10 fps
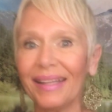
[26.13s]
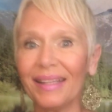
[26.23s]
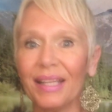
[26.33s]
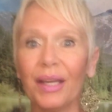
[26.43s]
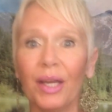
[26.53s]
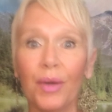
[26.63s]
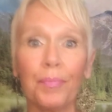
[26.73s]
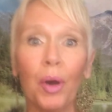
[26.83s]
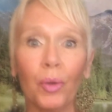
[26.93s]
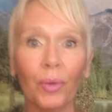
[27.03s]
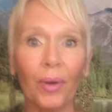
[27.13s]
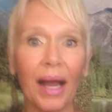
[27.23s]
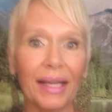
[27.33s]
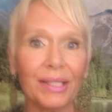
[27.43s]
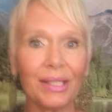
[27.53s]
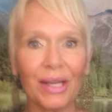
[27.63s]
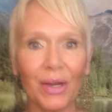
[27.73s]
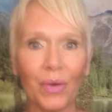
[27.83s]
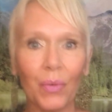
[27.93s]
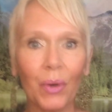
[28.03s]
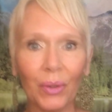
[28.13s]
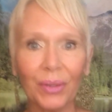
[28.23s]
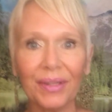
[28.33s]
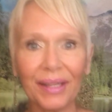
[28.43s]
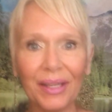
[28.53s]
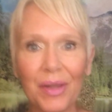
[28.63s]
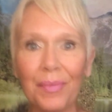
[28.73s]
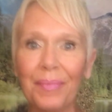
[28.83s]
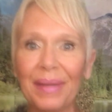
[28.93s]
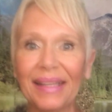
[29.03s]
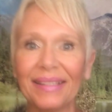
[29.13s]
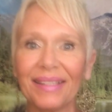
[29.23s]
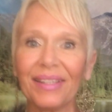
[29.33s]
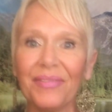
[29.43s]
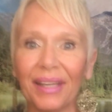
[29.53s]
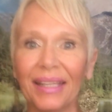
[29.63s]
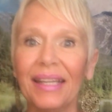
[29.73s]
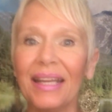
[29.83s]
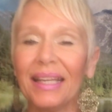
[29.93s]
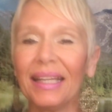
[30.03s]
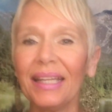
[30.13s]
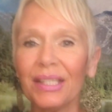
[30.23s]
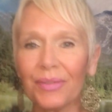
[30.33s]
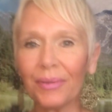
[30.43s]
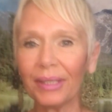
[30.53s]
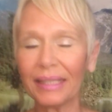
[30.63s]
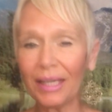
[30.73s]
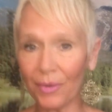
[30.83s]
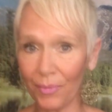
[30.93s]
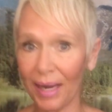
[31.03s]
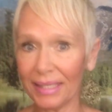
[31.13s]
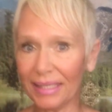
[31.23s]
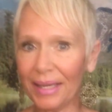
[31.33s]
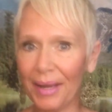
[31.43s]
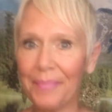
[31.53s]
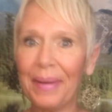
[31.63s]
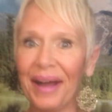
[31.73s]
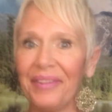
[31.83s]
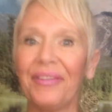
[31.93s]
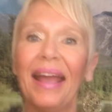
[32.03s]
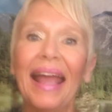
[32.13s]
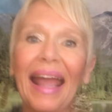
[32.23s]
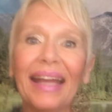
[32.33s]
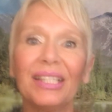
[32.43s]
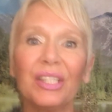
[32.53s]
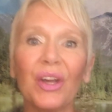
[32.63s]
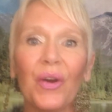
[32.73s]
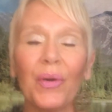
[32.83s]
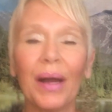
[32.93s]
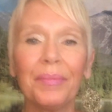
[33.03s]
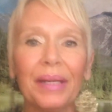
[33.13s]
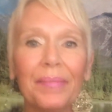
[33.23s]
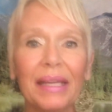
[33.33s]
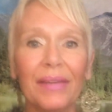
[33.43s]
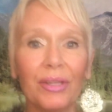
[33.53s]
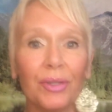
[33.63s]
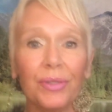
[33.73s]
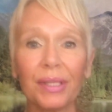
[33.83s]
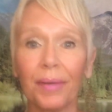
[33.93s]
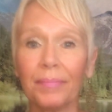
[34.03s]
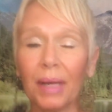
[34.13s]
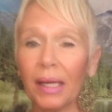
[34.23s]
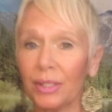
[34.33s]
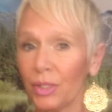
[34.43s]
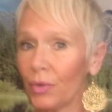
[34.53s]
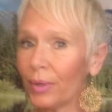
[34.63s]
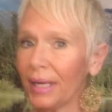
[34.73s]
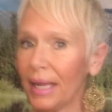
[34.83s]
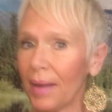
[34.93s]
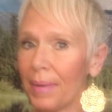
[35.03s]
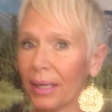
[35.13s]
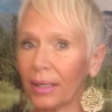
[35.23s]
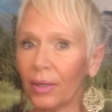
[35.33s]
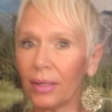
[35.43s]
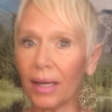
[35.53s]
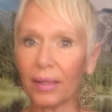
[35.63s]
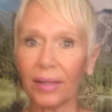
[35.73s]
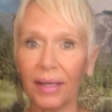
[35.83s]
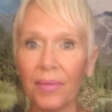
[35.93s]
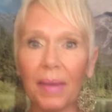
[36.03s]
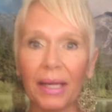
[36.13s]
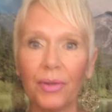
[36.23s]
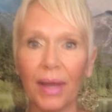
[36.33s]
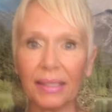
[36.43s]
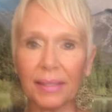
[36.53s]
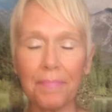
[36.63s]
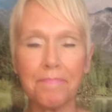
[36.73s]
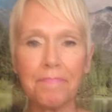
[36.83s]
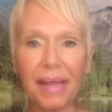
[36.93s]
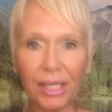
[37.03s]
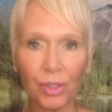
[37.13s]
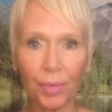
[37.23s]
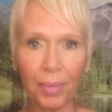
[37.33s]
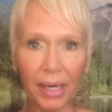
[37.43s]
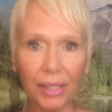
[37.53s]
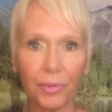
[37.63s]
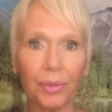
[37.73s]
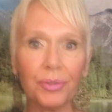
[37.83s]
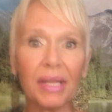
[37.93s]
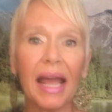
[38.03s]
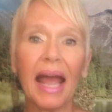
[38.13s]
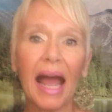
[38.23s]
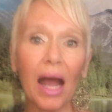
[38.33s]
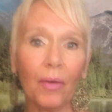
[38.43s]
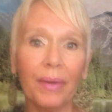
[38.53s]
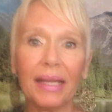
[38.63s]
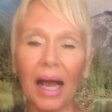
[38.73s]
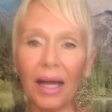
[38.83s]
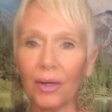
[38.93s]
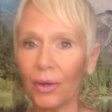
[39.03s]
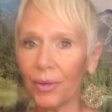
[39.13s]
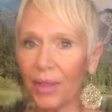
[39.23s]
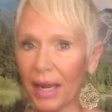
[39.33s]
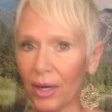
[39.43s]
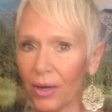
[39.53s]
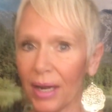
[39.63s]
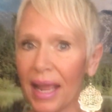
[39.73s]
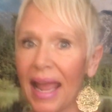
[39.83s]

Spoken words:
in the polarized world that human beings live in. It is really rising above. And so I'm going to be giving you a story about a client of mine who had some major breakthroughs, how we got her there,